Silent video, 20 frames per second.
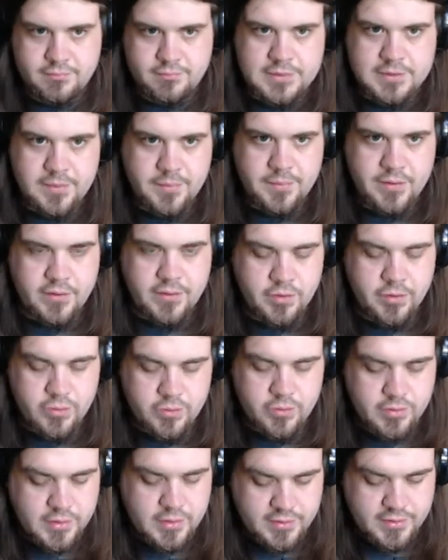something
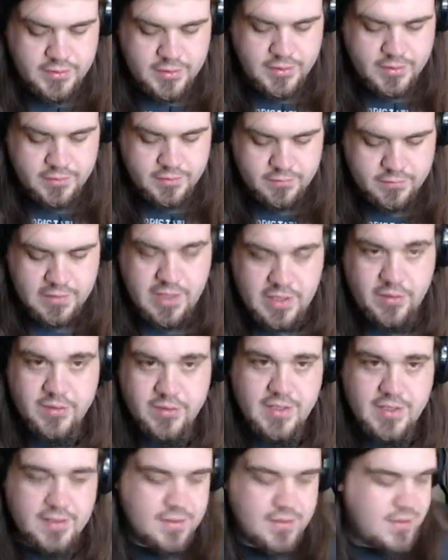cool like that. I always
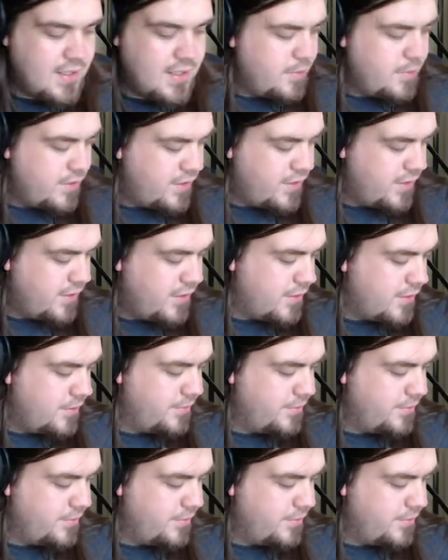like to name Athena.